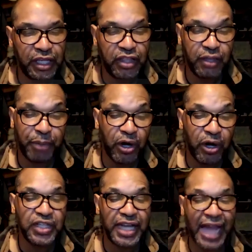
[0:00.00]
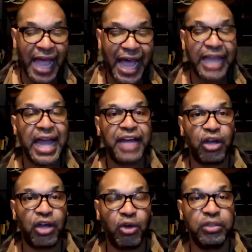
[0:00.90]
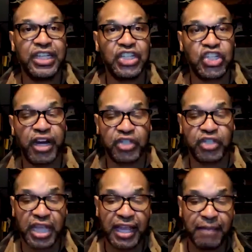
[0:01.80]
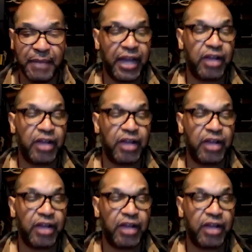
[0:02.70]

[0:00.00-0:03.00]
The birds and I not only share same air,